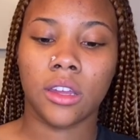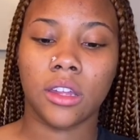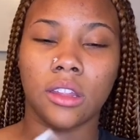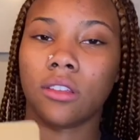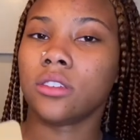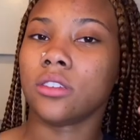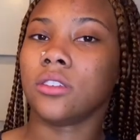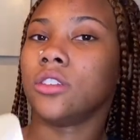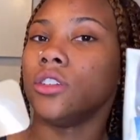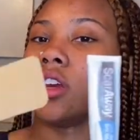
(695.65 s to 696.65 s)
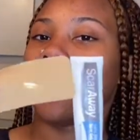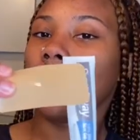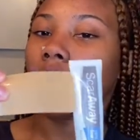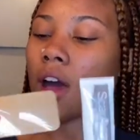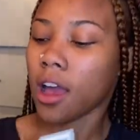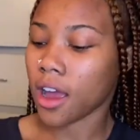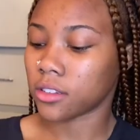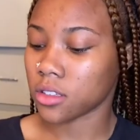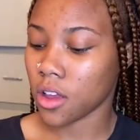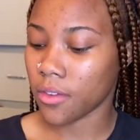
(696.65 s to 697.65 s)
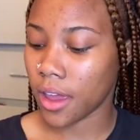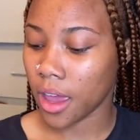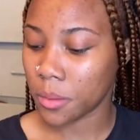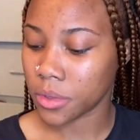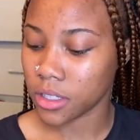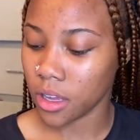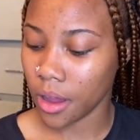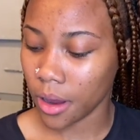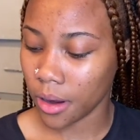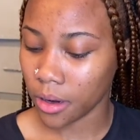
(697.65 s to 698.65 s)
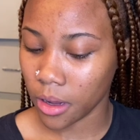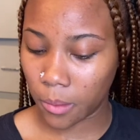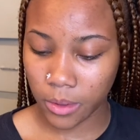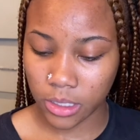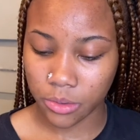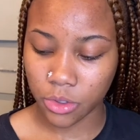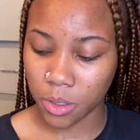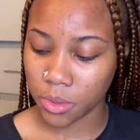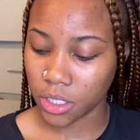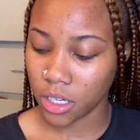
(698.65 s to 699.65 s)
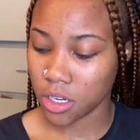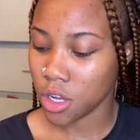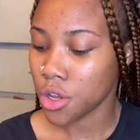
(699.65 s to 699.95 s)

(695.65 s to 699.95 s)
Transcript: and this is a gel. I got this off of Amazon, um, a subscription.